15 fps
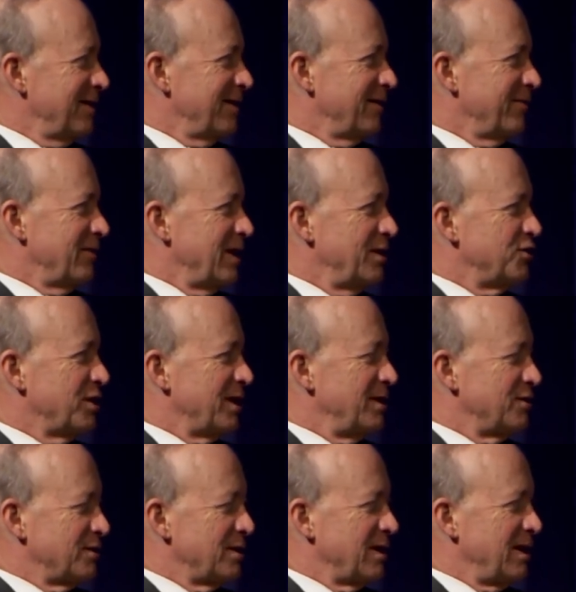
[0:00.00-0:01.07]
of the
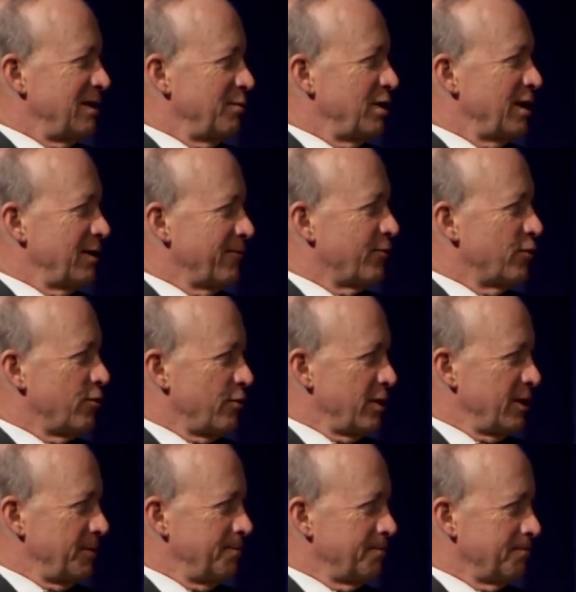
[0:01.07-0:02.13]
education game getting further
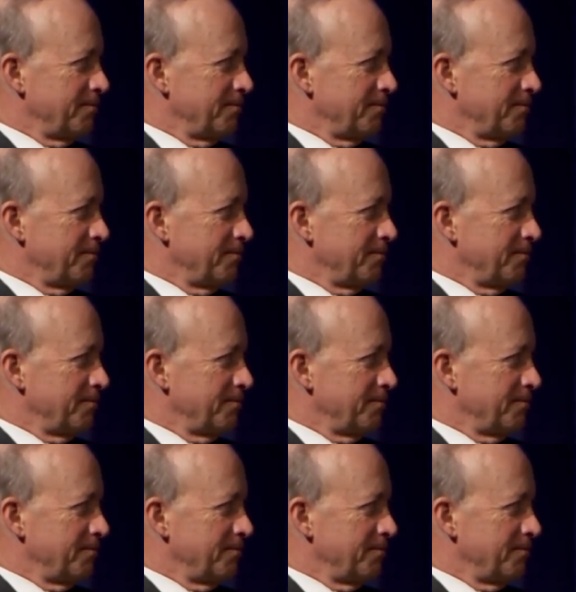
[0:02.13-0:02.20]
ahead.